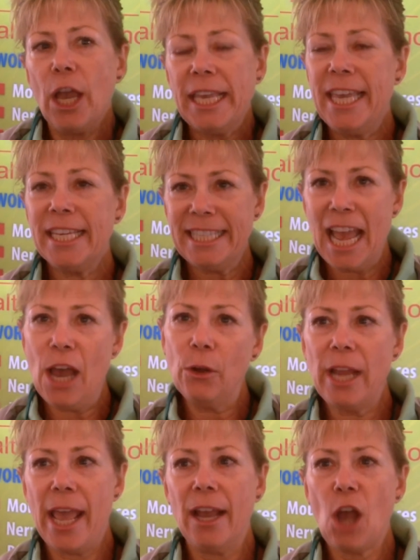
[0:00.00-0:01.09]
kicked
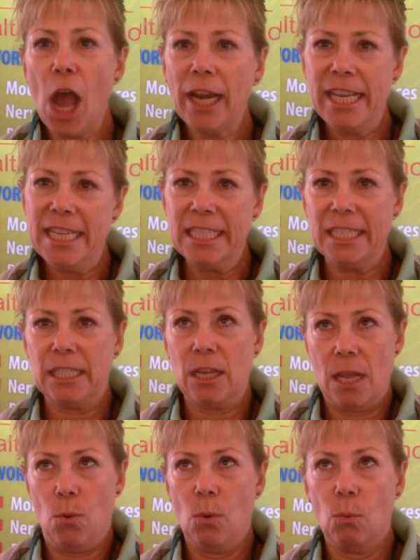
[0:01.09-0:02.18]
out and got his
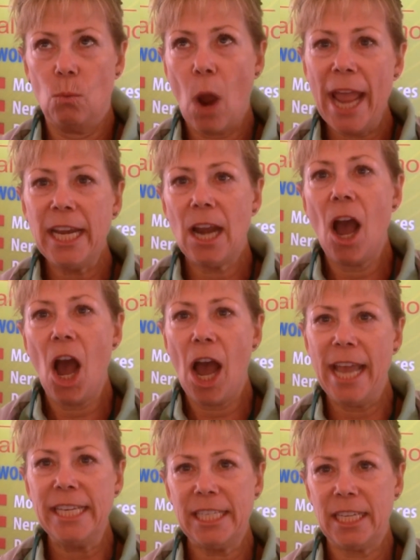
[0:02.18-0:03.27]
right
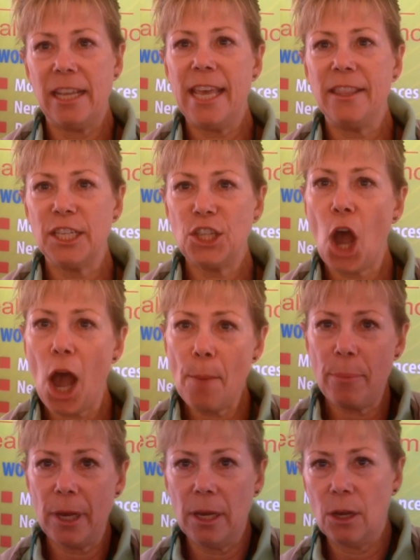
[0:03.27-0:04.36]
hind in the top